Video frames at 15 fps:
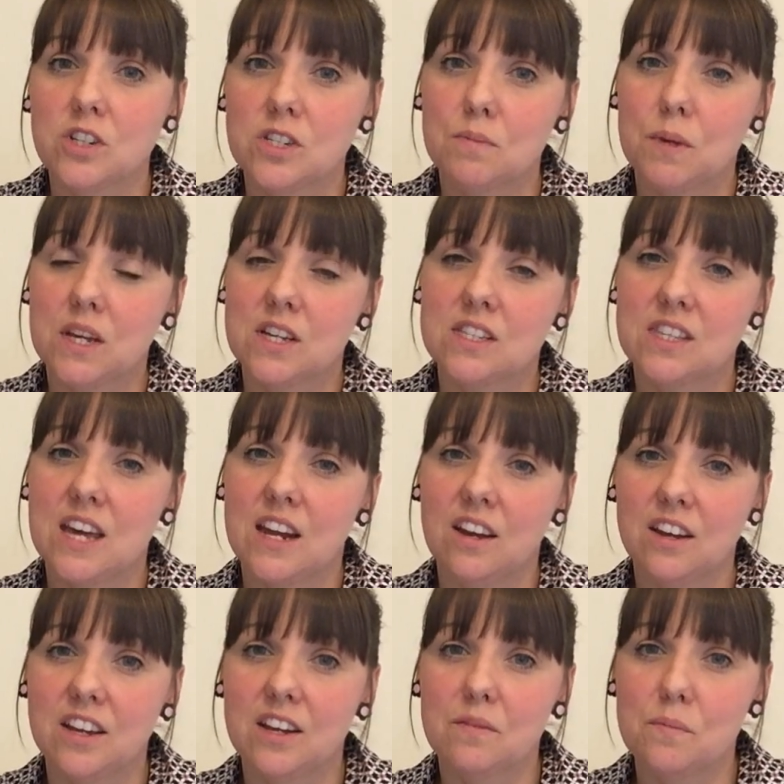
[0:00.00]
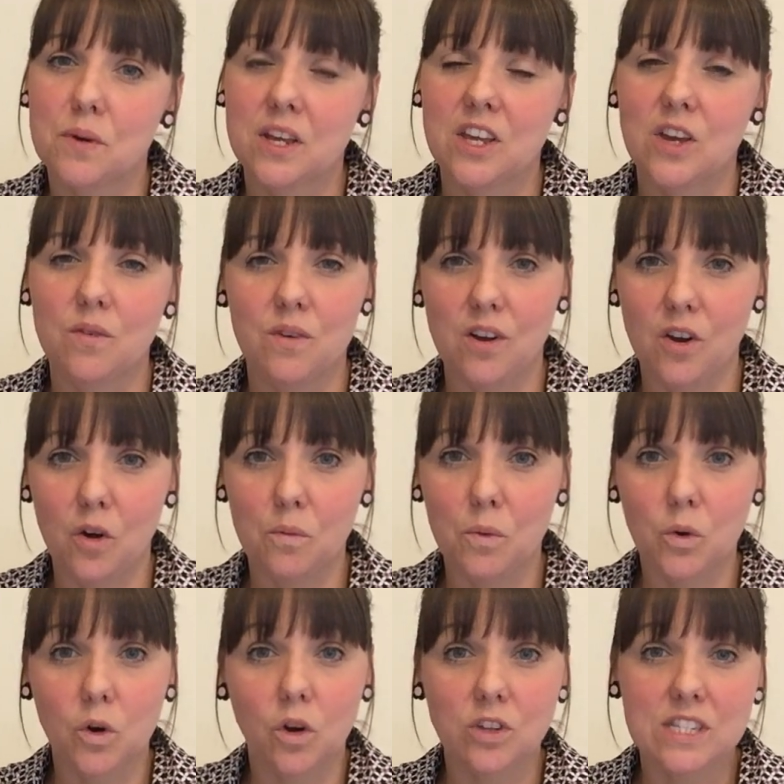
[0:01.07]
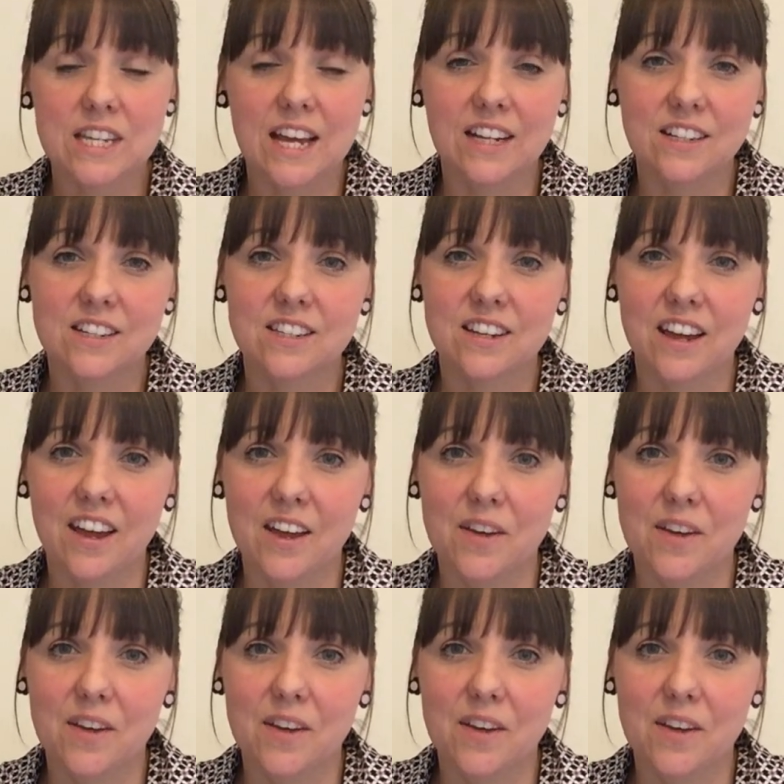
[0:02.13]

just because then I can bring you a lot more content